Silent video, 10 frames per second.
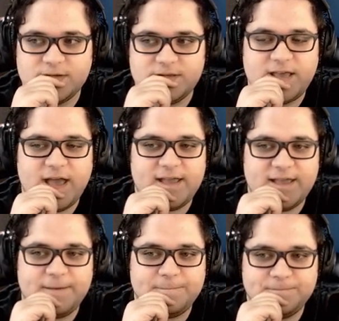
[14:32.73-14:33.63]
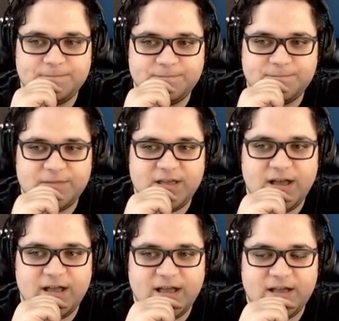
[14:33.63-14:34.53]
Yeah, yeah, day.
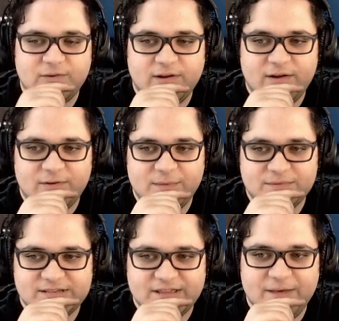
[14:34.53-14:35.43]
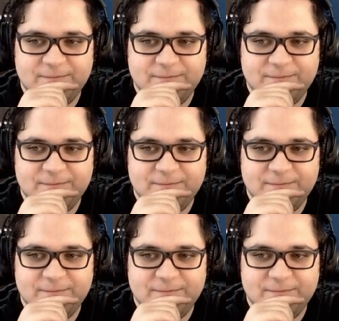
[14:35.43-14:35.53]
yeah. I, I, so, I remember like, saying that.